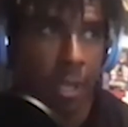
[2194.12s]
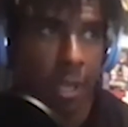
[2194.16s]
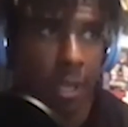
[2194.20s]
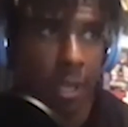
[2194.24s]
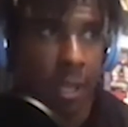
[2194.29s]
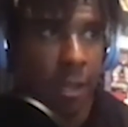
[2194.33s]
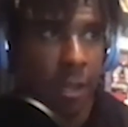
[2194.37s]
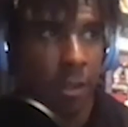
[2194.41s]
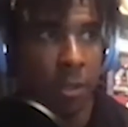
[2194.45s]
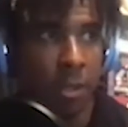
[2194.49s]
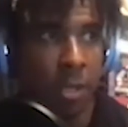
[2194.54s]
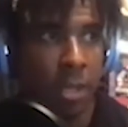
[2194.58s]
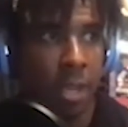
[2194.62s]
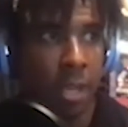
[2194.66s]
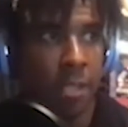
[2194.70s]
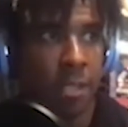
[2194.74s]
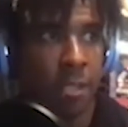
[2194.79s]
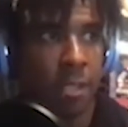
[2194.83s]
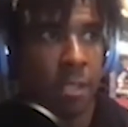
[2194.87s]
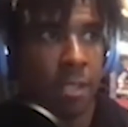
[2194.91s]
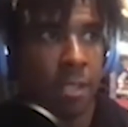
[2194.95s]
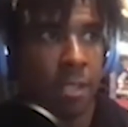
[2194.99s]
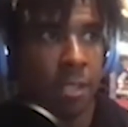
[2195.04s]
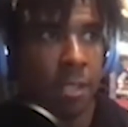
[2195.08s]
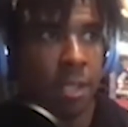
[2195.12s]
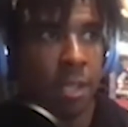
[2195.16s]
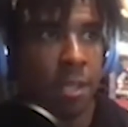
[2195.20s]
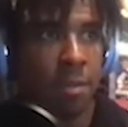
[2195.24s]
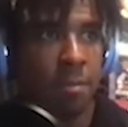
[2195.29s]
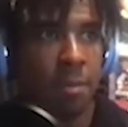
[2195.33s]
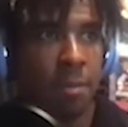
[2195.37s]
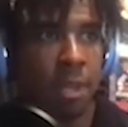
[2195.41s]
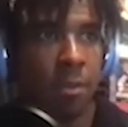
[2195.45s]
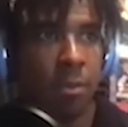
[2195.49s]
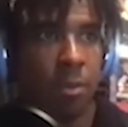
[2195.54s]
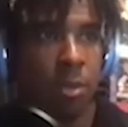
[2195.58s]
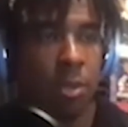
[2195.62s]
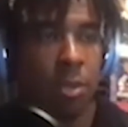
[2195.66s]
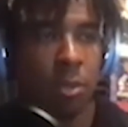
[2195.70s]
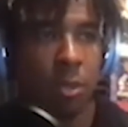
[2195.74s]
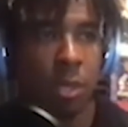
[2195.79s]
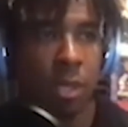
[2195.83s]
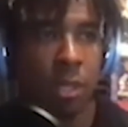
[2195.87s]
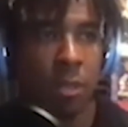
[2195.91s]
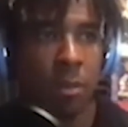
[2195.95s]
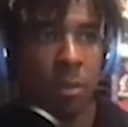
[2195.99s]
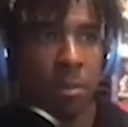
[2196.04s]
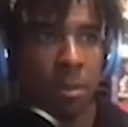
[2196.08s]
Other guys on this team, man, when you
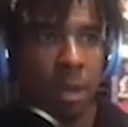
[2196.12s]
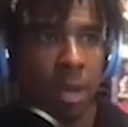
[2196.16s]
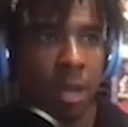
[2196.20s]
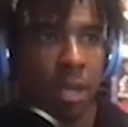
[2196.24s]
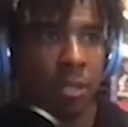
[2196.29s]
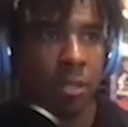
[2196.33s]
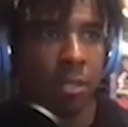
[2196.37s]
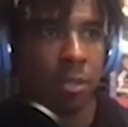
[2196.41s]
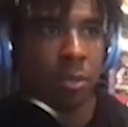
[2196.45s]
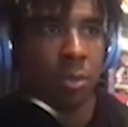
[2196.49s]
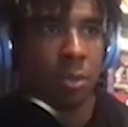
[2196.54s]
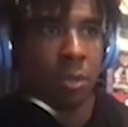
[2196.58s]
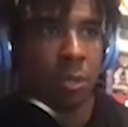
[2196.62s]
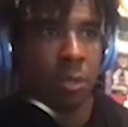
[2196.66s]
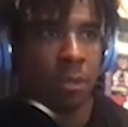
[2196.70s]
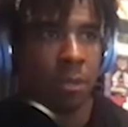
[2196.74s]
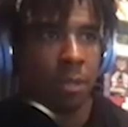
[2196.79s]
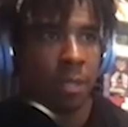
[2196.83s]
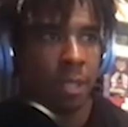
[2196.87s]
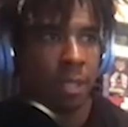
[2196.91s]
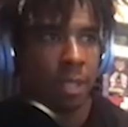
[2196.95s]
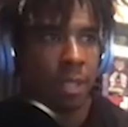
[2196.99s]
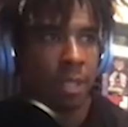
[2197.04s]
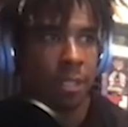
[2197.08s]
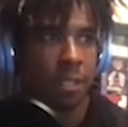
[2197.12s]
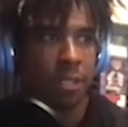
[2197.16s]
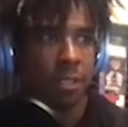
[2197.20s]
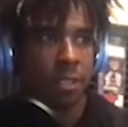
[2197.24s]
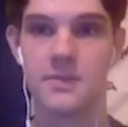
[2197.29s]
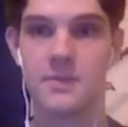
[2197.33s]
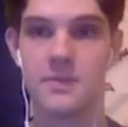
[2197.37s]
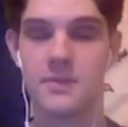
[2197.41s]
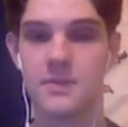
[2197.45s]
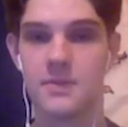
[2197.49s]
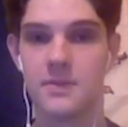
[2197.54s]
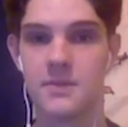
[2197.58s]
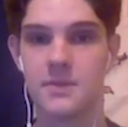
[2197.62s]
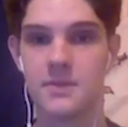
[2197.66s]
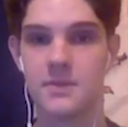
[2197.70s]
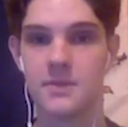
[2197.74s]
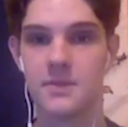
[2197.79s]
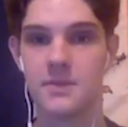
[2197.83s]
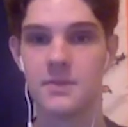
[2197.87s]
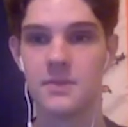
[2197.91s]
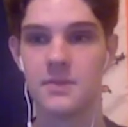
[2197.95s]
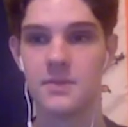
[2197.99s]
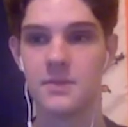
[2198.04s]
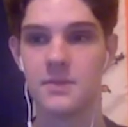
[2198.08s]
look at the box score, these guys didn't do
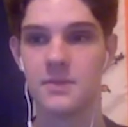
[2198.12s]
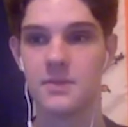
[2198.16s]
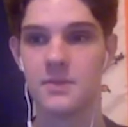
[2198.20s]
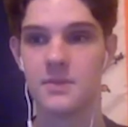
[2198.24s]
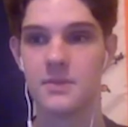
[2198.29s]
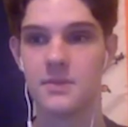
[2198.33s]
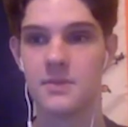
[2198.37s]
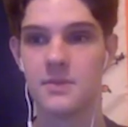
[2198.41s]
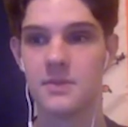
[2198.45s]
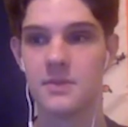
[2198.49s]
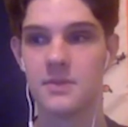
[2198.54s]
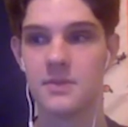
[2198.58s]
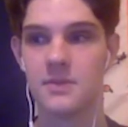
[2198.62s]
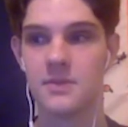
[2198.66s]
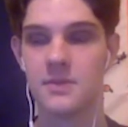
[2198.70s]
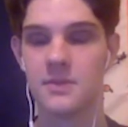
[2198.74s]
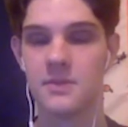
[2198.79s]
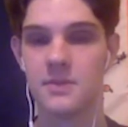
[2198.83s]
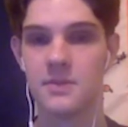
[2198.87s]
shit.